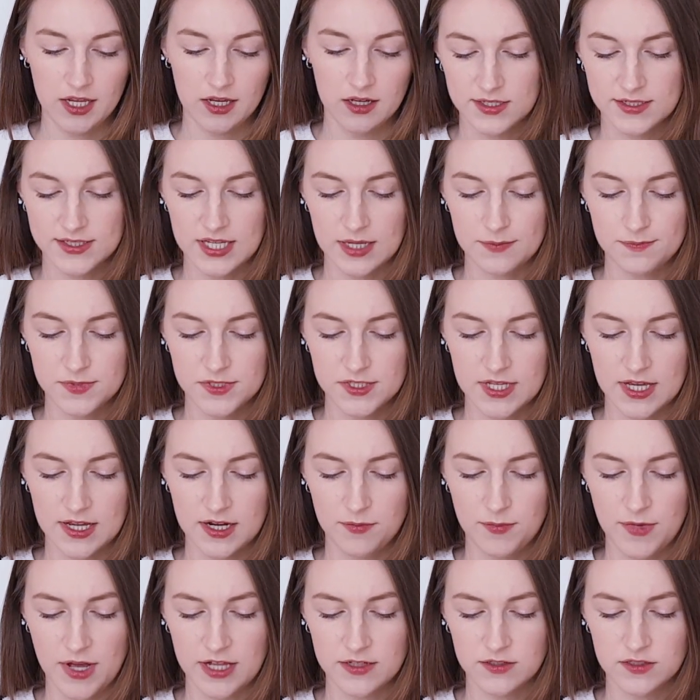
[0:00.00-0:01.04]

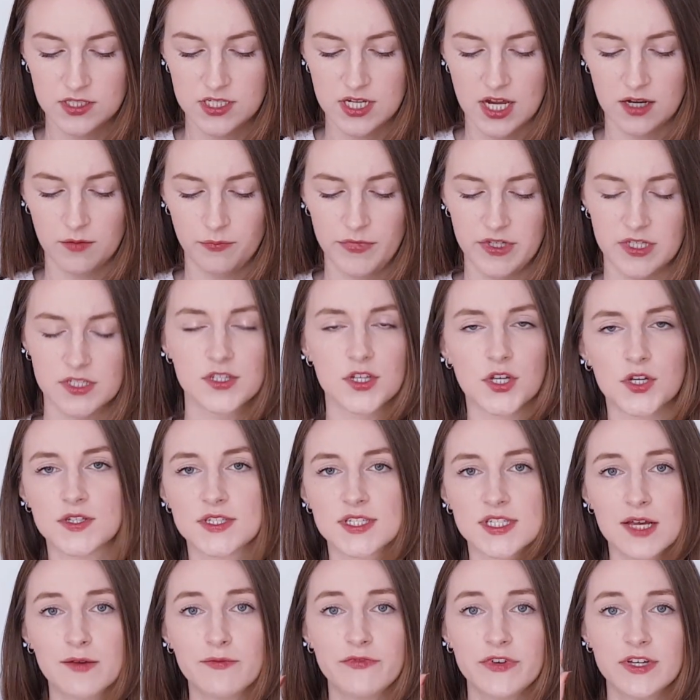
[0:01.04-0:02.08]
Sapsaram Hanjangmi, so
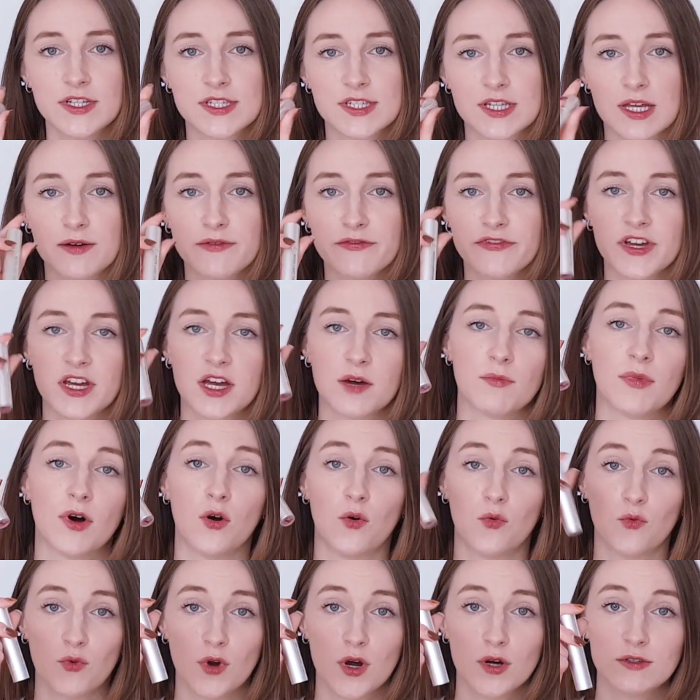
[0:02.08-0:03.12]
something
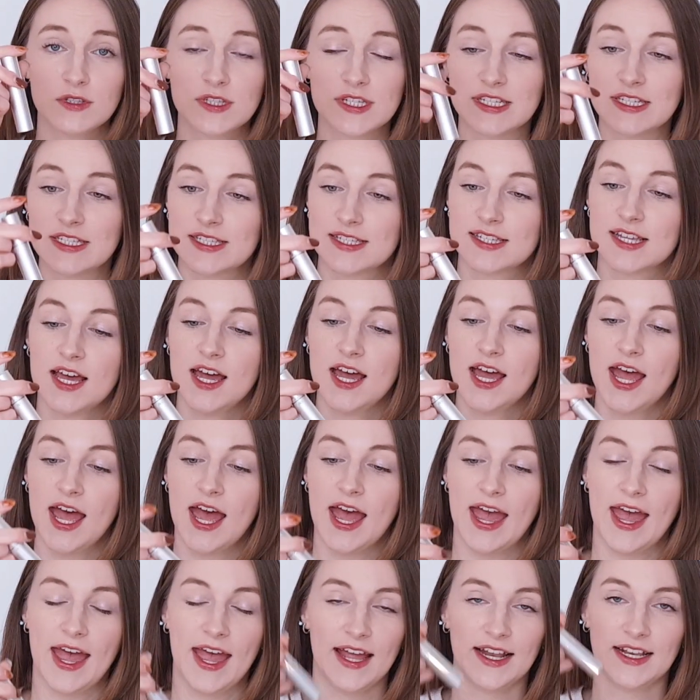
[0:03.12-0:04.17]
about roses,
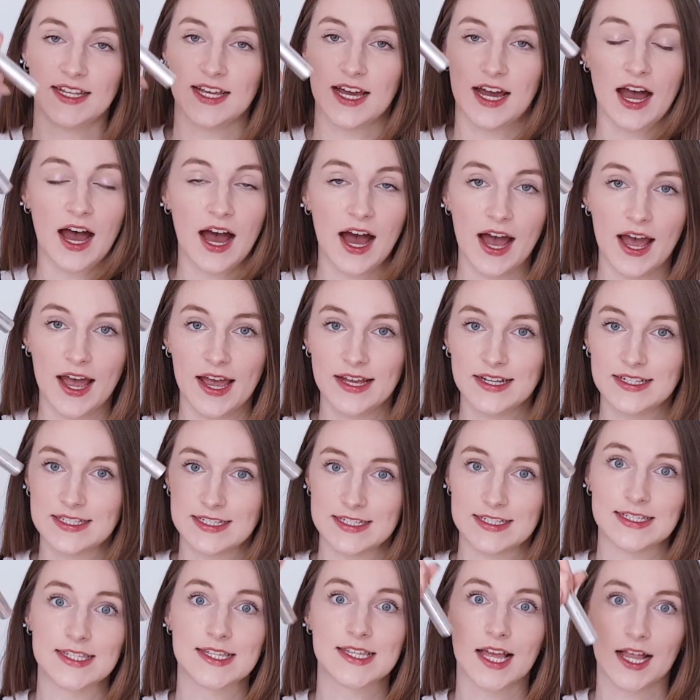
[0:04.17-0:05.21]
and yeah, I
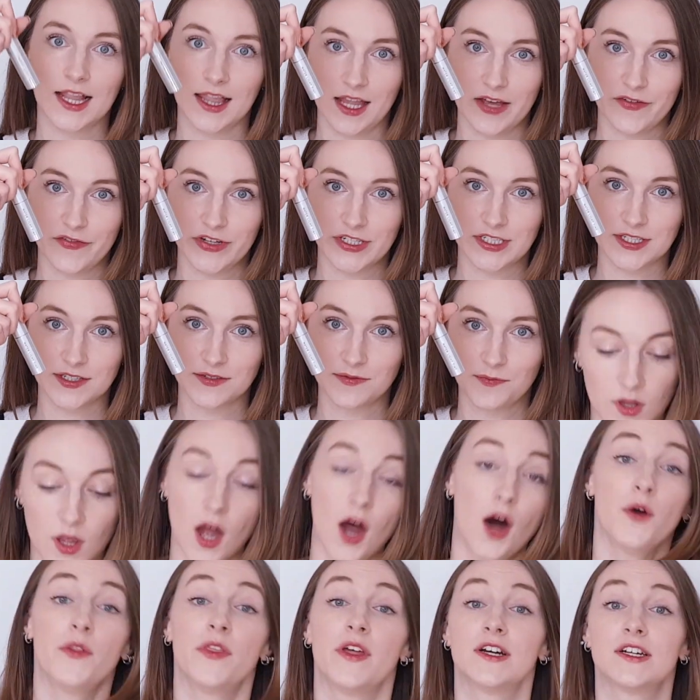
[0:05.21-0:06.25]
just love it.
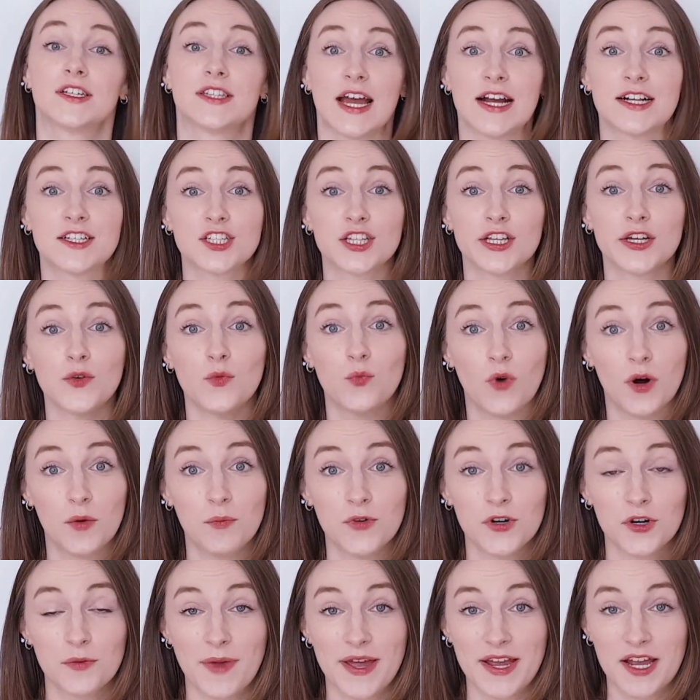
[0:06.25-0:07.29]
Oh, there's actually one
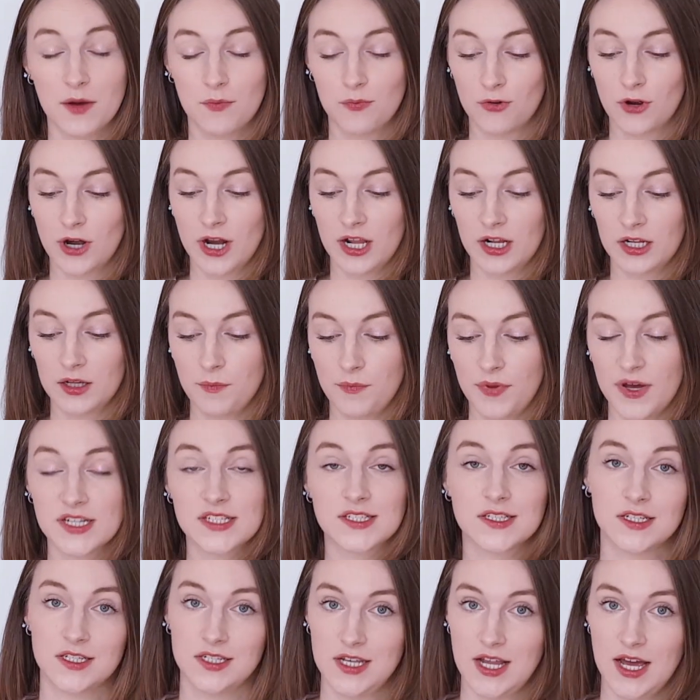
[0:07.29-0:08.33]
more makeup product,
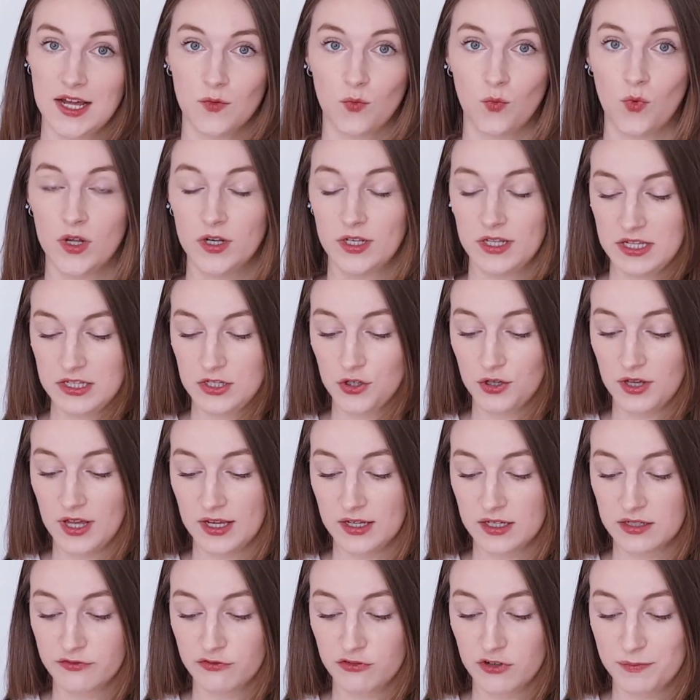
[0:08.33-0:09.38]
but not one that you can
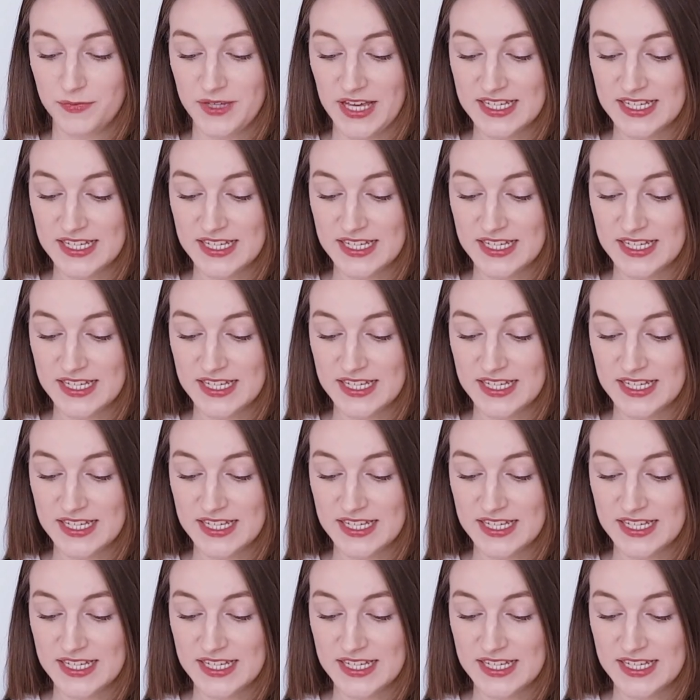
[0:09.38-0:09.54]
get from